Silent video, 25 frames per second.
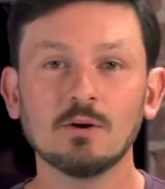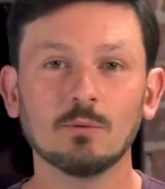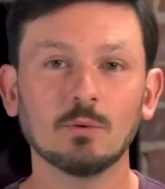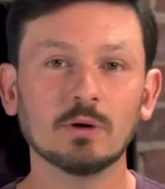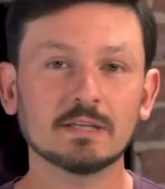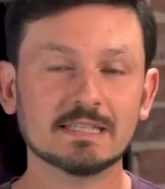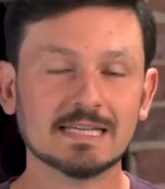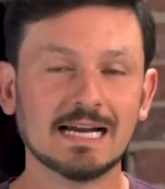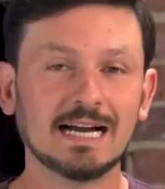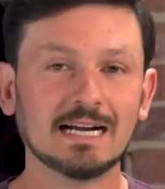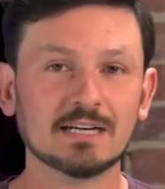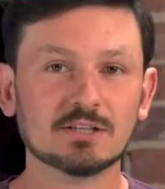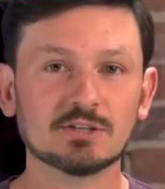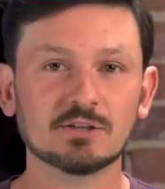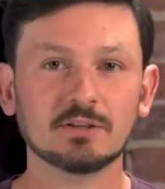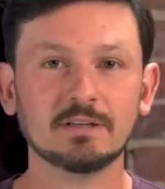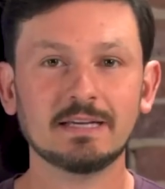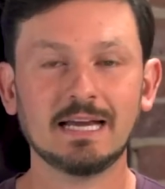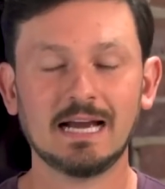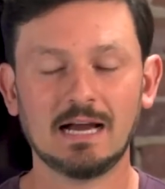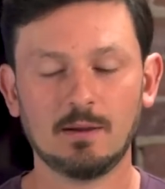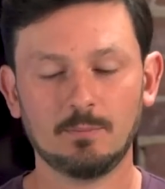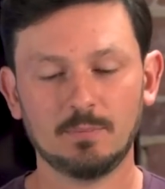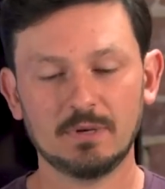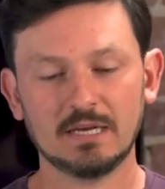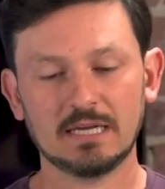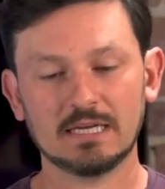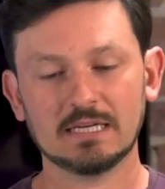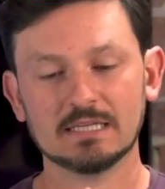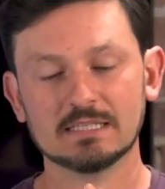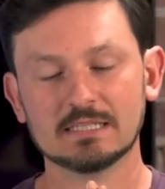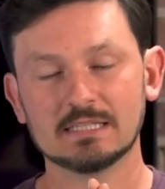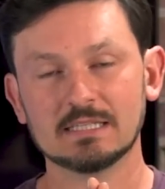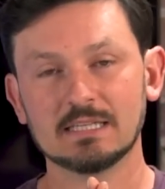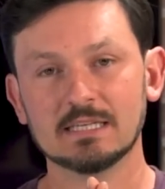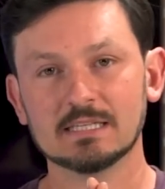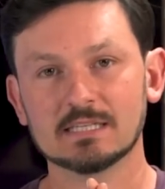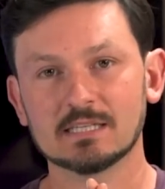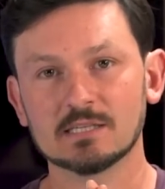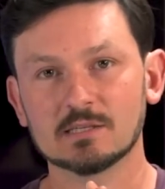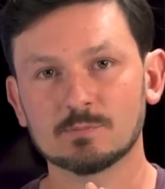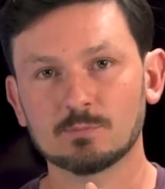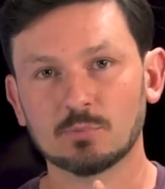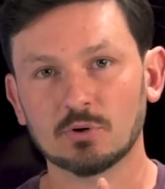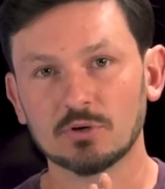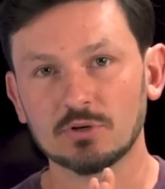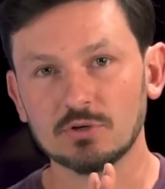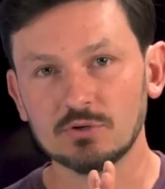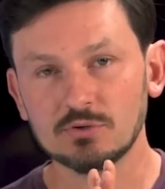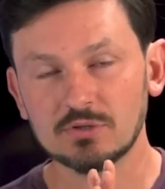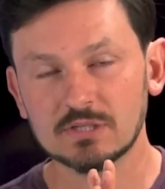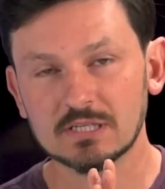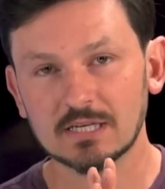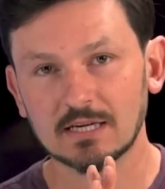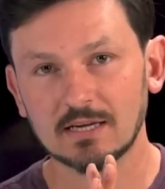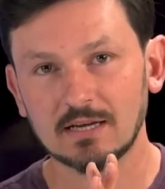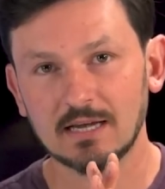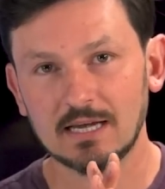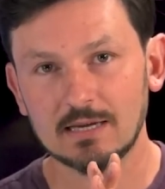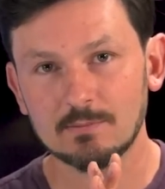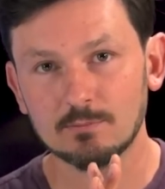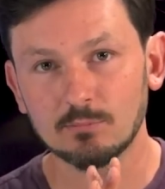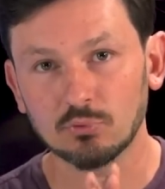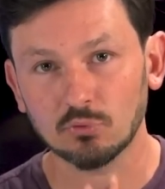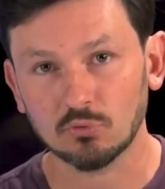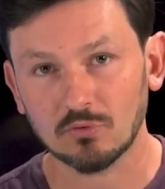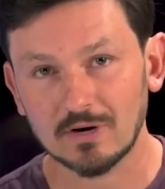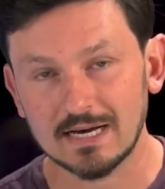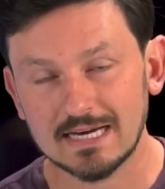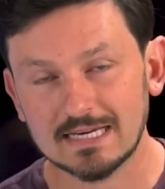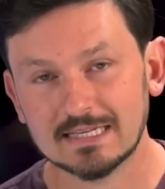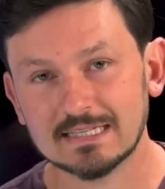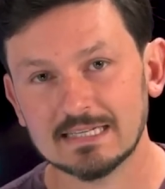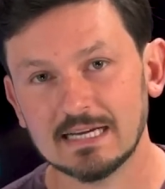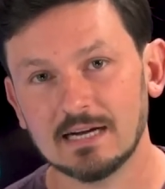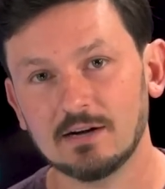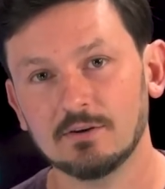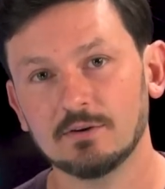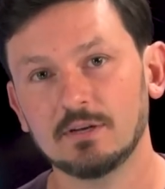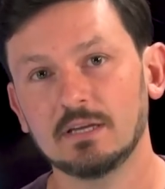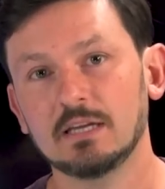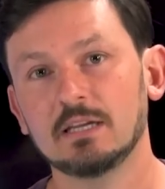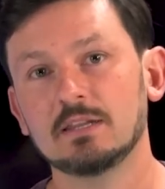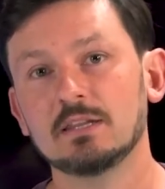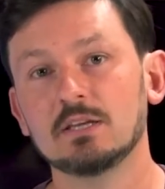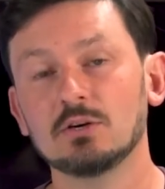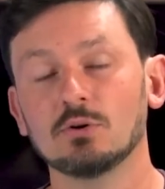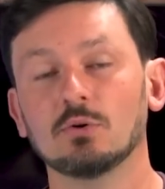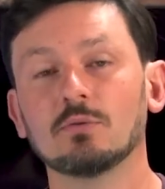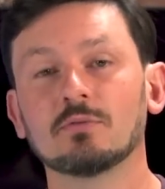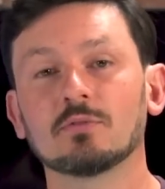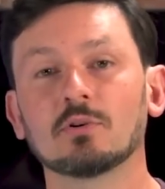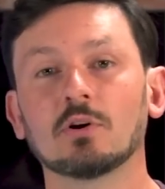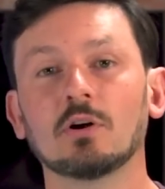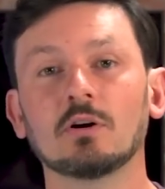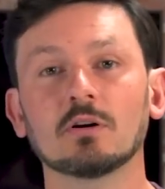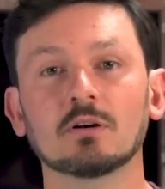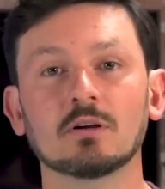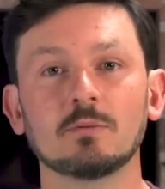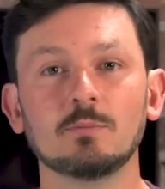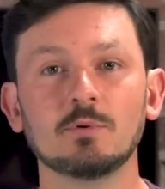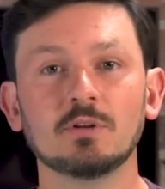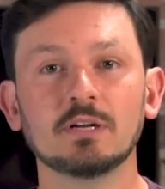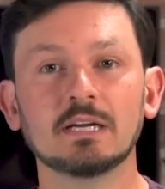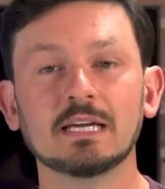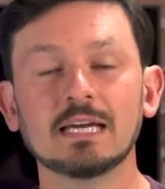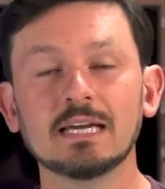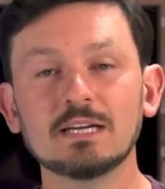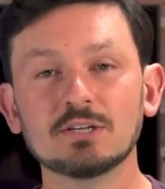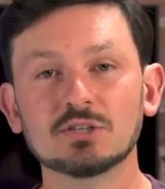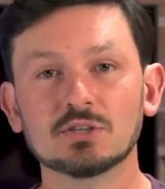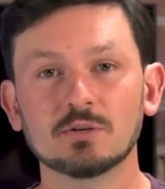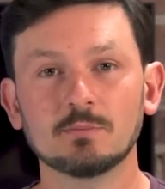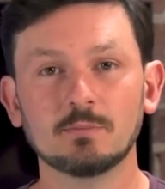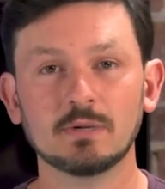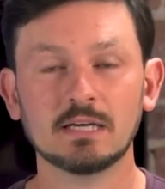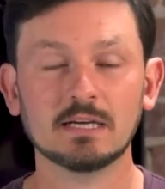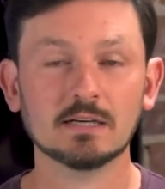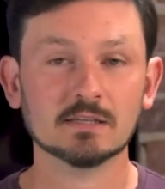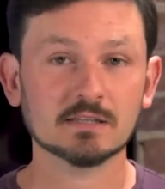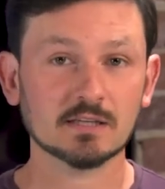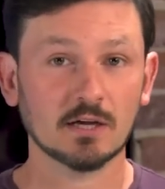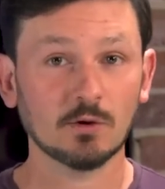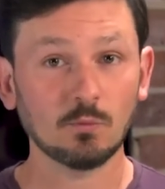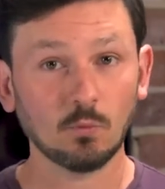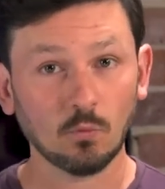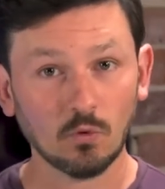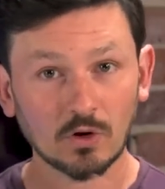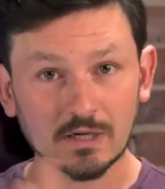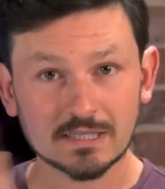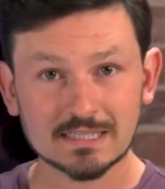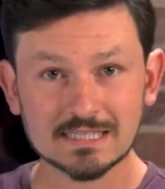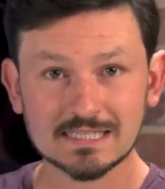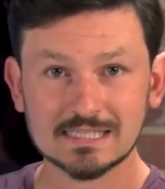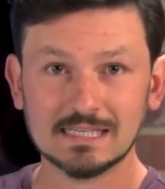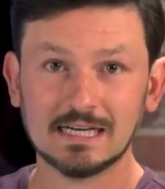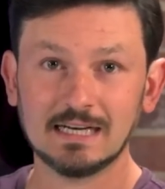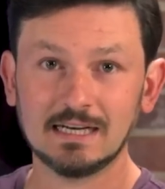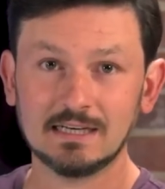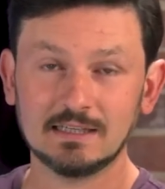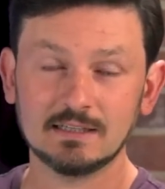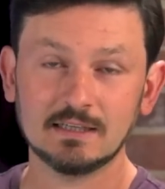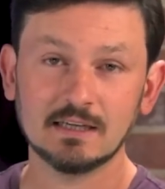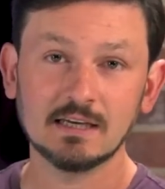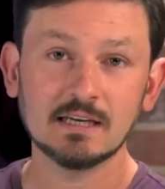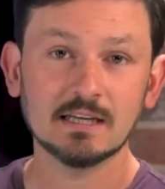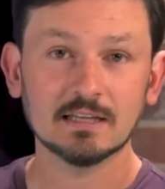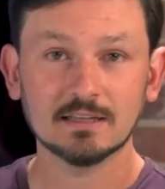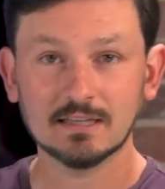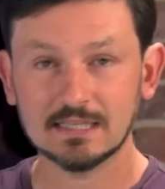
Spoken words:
what's actually happening is this is producing a breakdown in the overall communication because on one side,